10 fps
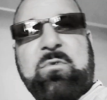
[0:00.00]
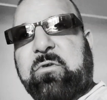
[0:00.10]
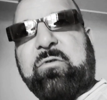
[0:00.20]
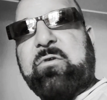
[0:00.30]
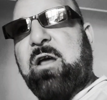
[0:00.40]

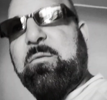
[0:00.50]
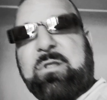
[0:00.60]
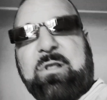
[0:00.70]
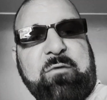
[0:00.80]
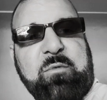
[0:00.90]
just
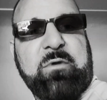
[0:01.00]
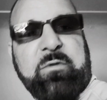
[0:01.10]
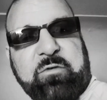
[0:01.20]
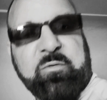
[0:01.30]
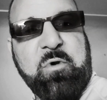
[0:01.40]
unbelievable
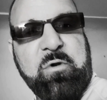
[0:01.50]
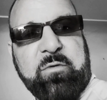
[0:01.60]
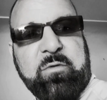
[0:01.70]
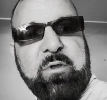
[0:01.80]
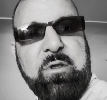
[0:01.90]
the support,
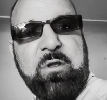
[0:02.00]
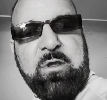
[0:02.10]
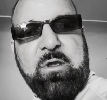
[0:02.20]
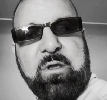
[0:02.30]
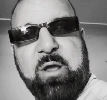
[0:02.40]

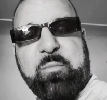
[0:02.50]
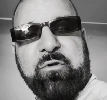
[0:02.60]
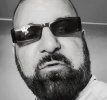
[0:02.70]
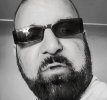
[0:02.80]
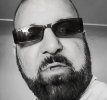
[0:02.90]
and I
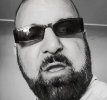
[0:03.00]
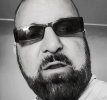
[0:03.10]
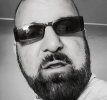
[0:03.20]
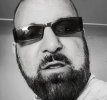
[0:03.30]
appreciate that.